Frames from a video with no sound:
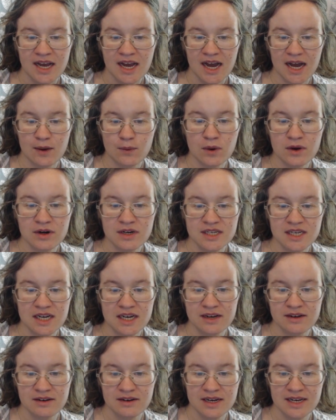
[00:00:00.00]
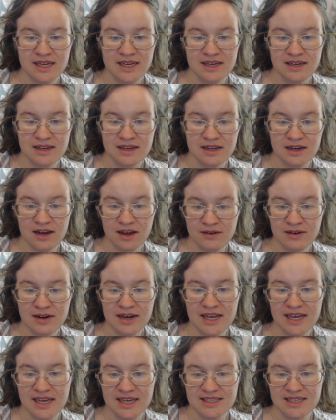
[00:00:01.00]
I wandered lonely,
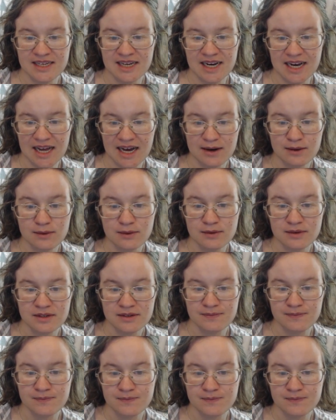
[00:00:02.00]
lonely as a cloud